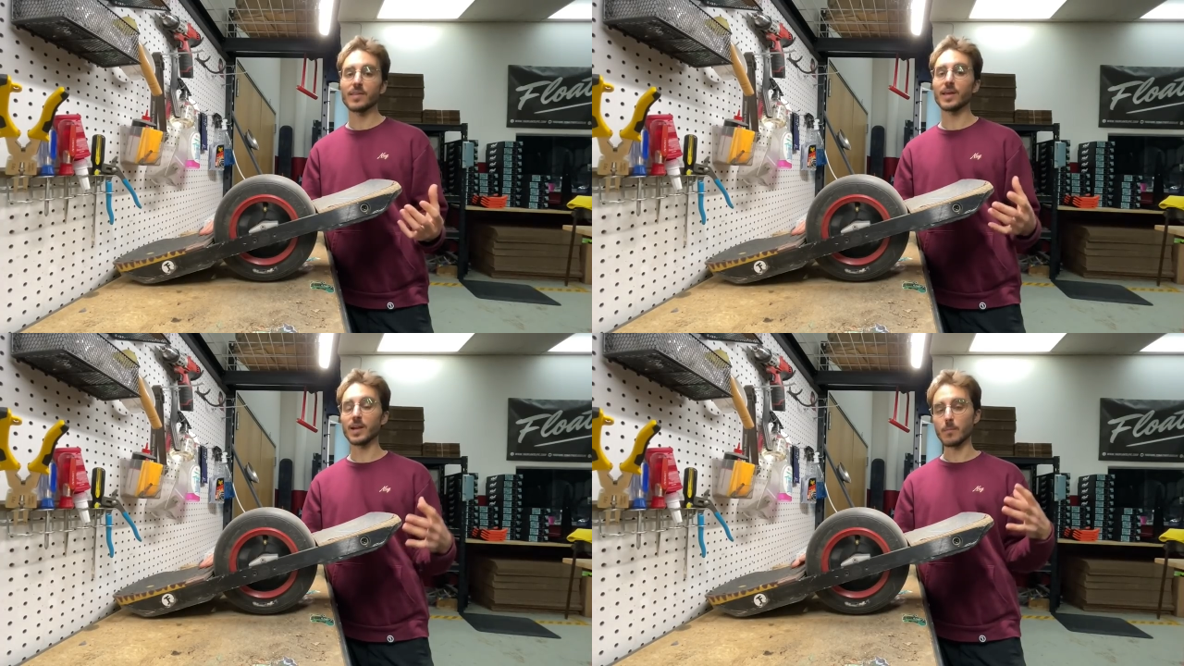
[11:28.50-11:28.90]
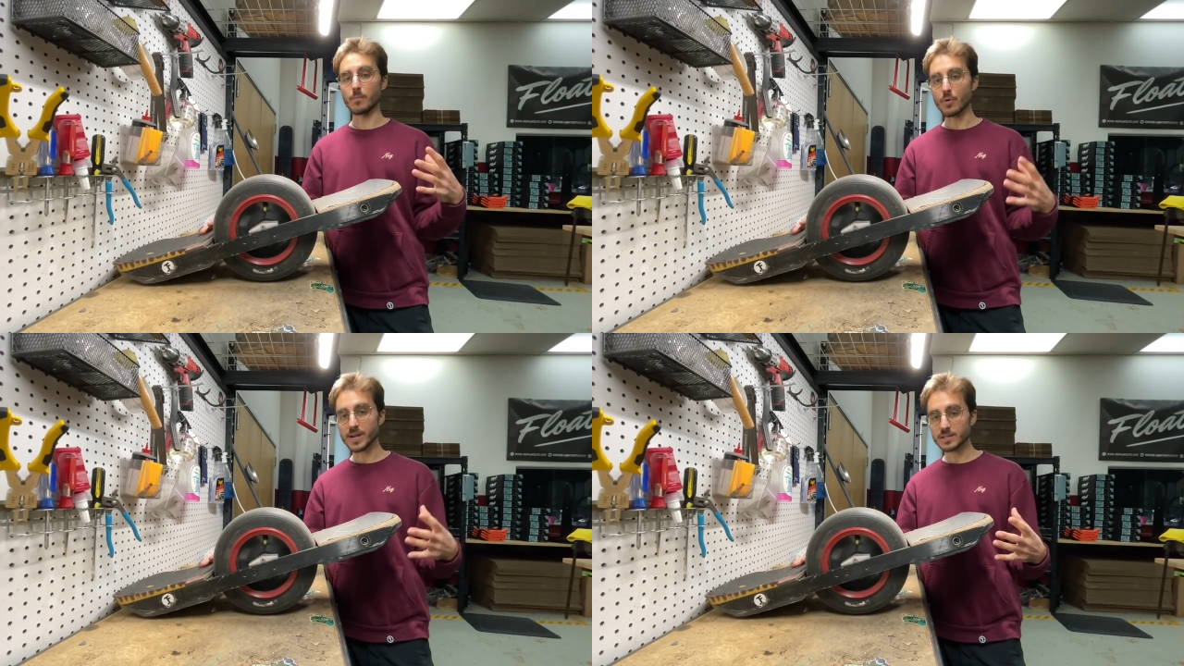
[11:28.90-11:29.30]
that
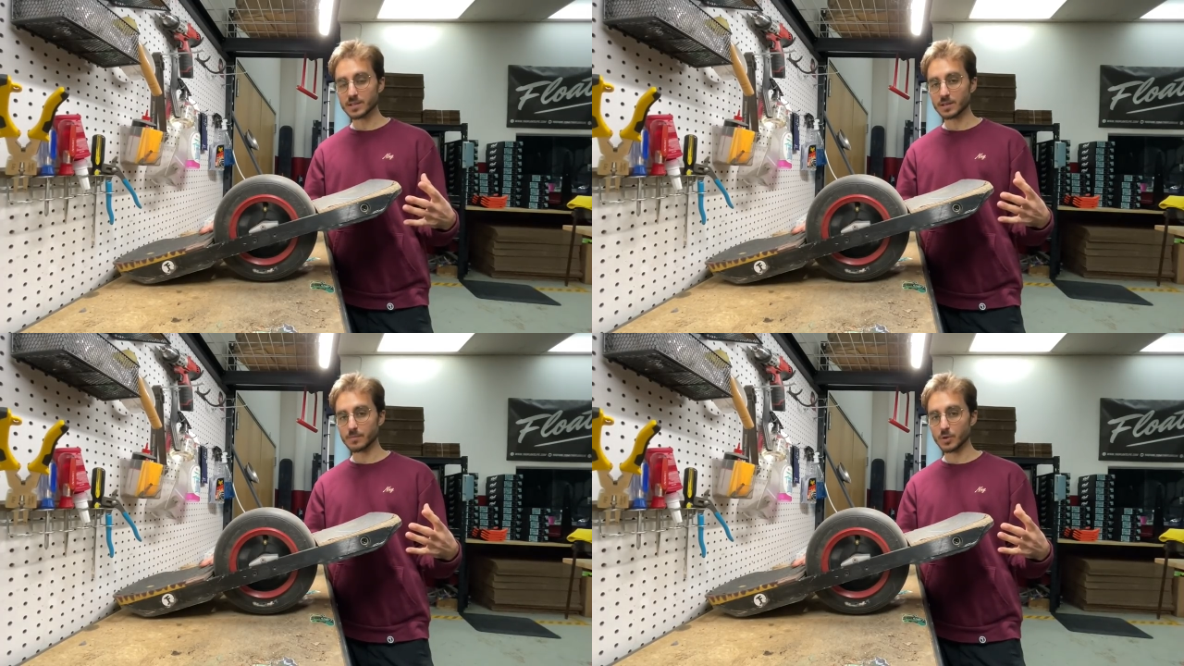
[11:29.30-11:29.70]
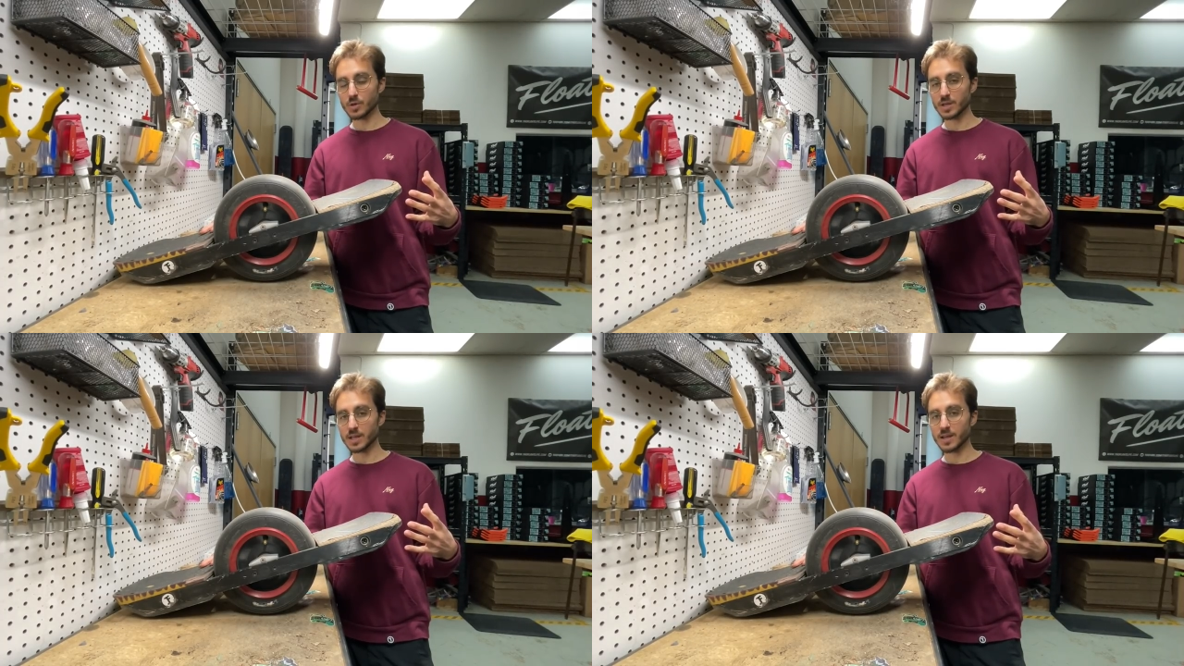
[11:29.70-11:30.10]
embrace the
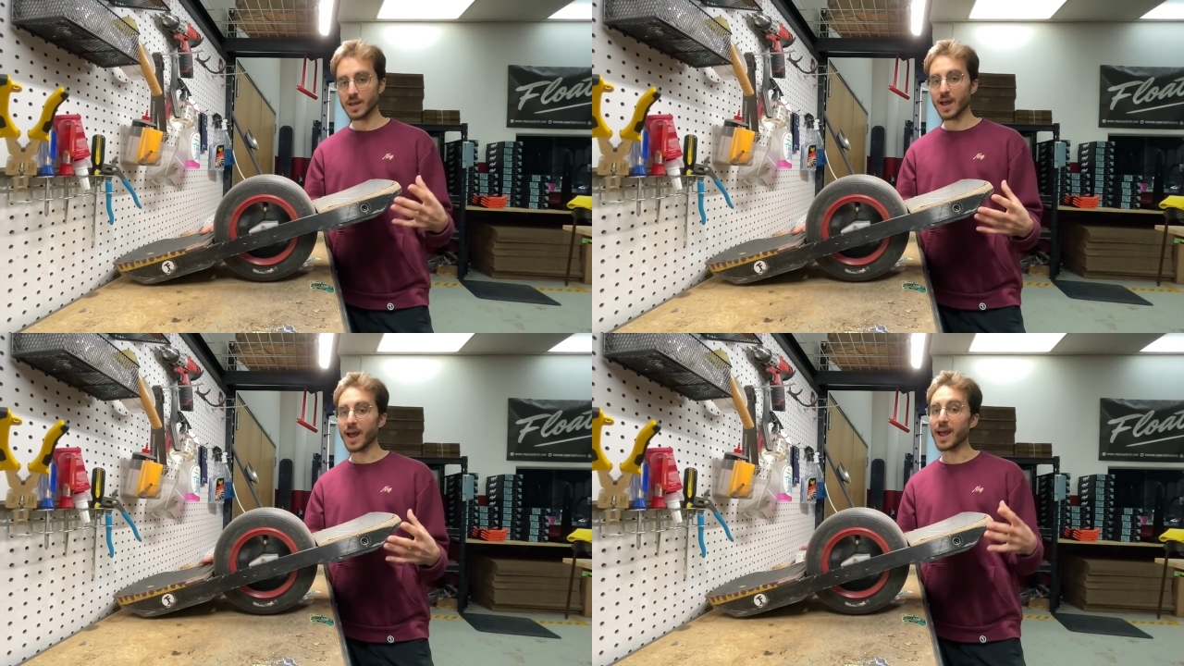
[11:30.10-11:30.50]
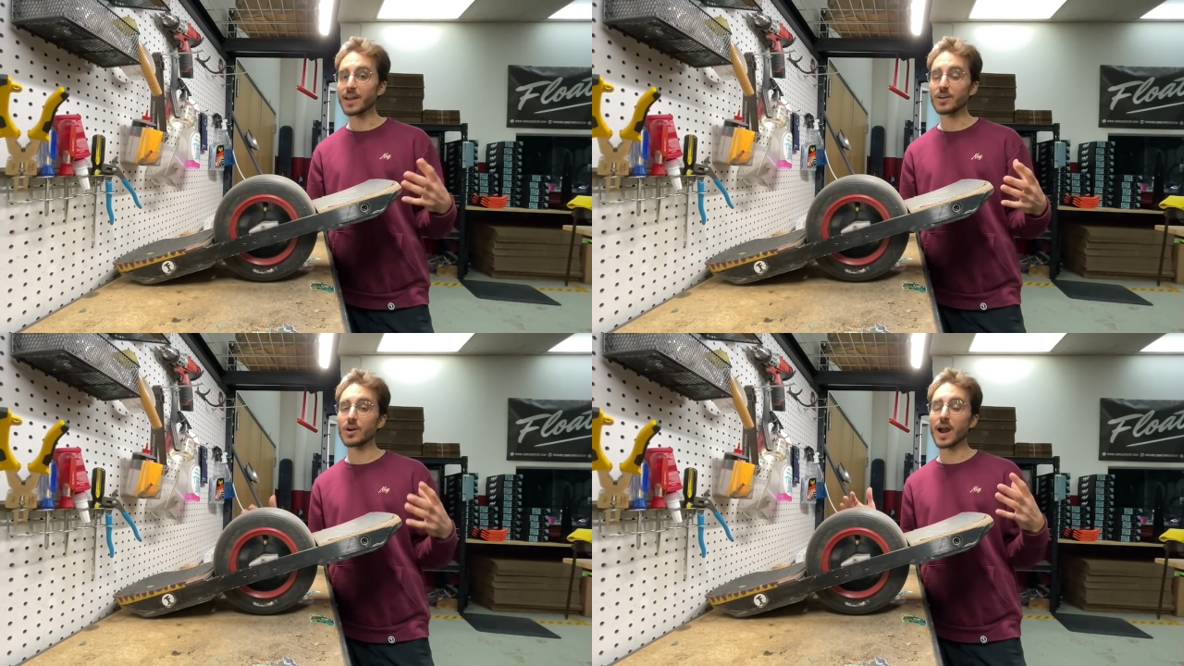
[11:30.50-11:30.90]
community
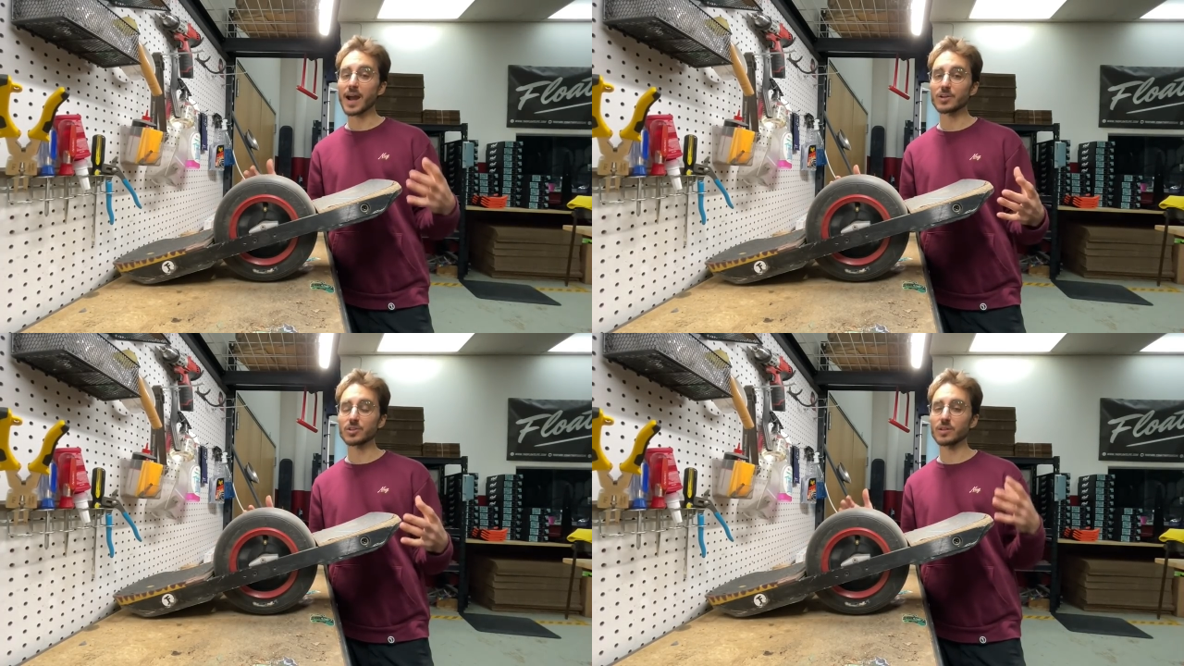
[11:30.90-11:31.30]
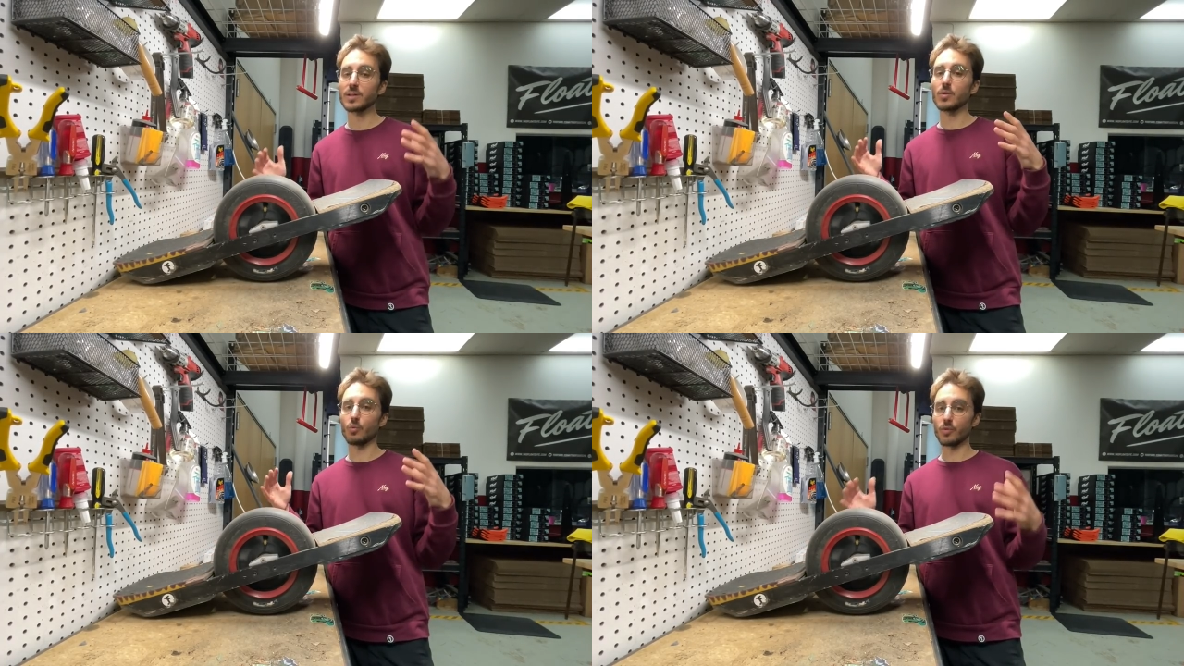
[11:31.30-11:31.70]
and are
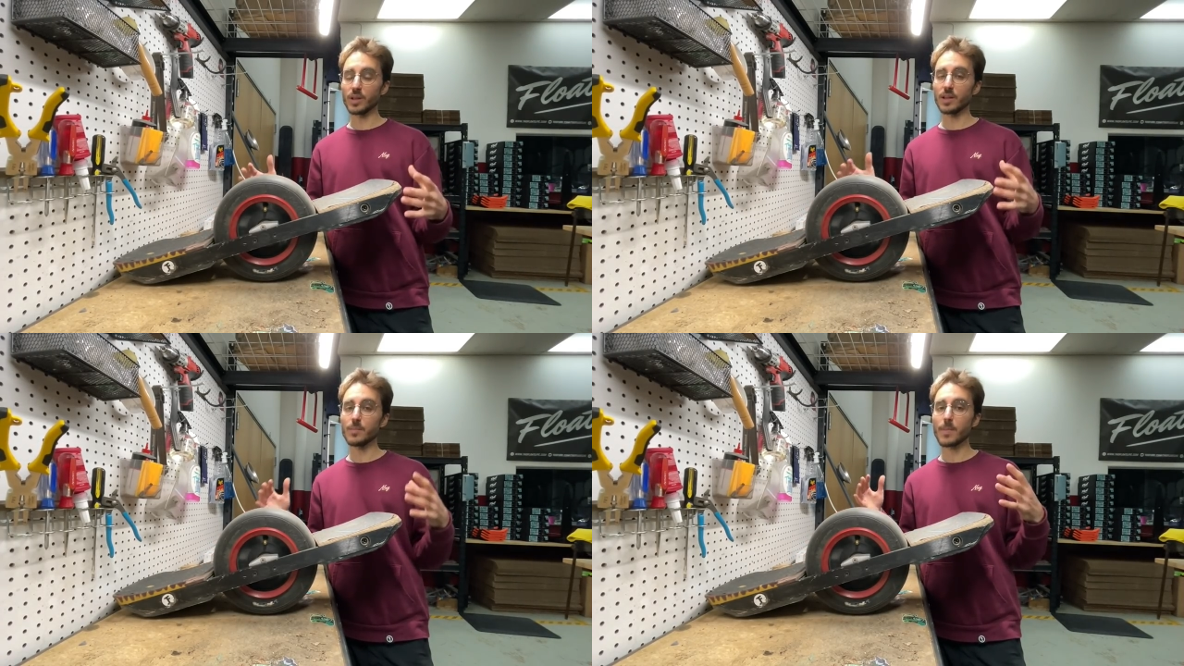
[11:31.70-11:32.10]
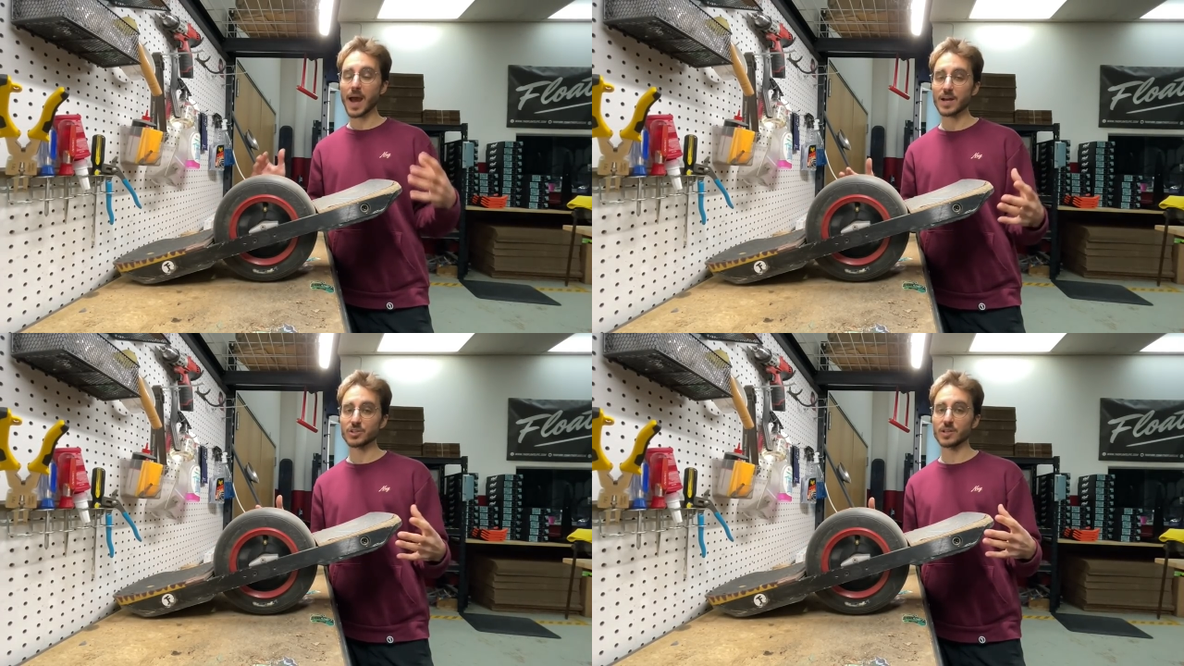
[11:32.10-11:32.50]
actually really
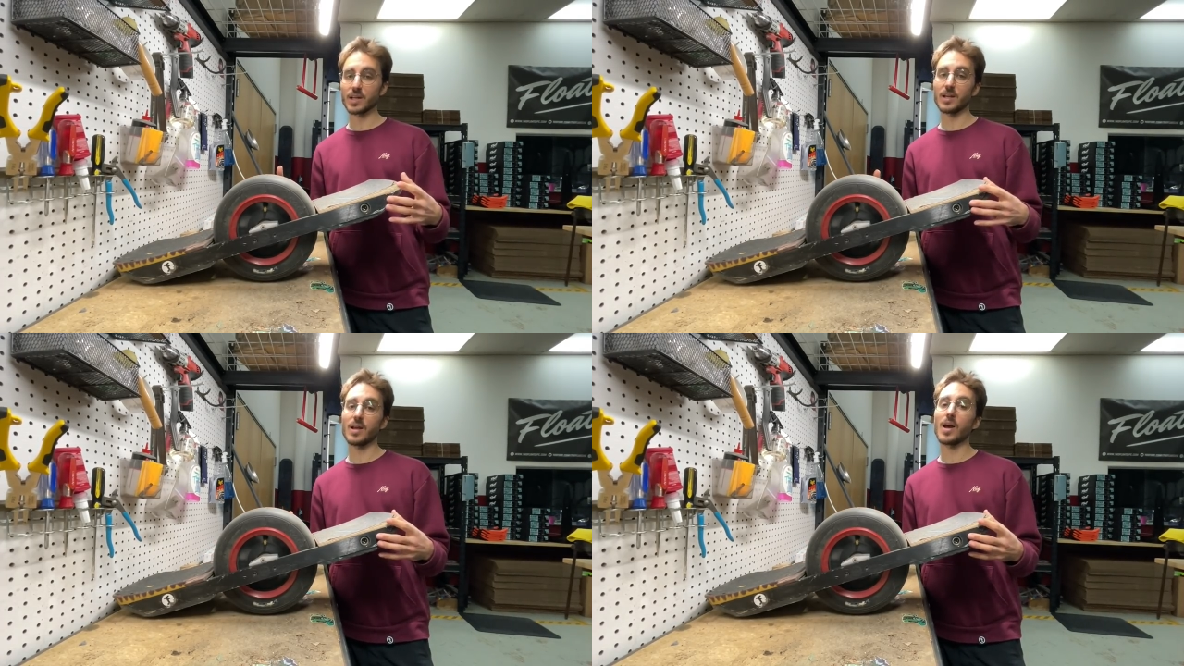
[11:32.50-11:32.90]
passionate